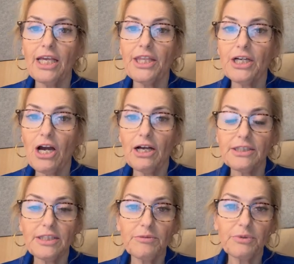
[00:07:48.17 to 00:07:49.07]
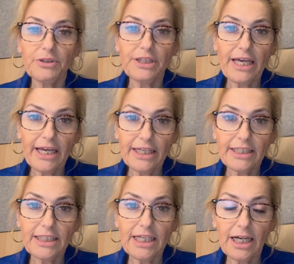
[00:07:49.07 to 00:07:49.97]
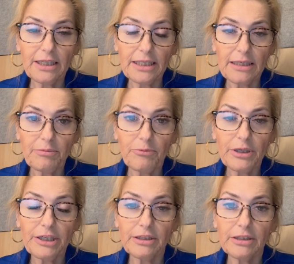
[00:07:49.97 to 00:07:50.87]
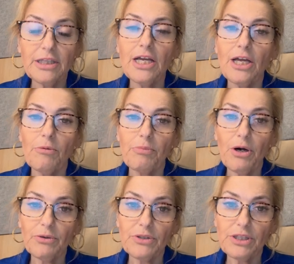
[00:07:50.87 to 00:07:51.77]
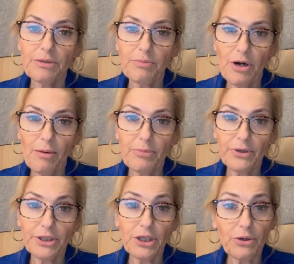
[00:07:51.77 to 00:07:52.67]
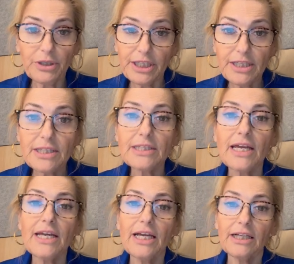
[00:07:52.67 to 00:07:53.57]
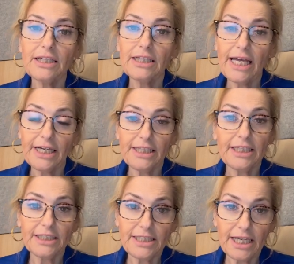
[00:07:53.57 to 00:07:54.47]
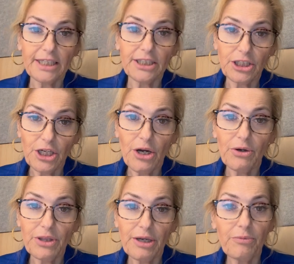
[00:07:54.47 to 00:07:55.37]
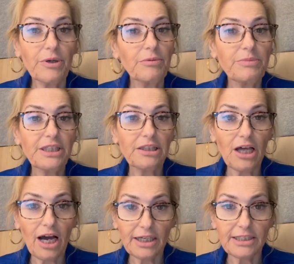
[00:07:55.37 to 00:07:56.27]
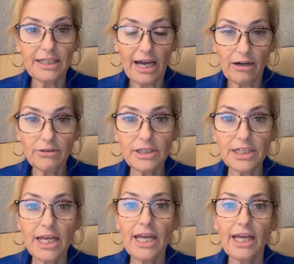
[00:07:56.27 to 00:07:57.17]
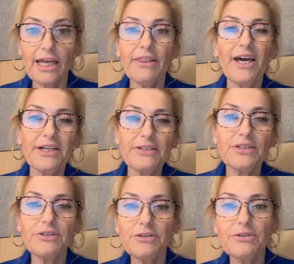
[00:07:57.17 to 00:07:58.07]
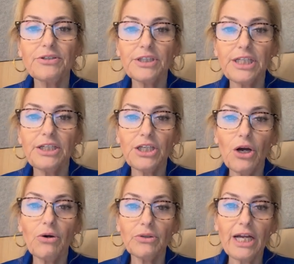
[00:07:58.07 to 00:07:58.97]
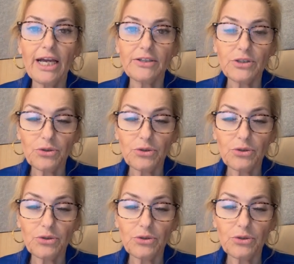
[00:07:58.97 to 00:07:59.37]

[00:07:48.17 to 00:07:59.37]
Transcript: The constable then uh, will post the proper notice letting the tenant know they will be locked out and that is usually known as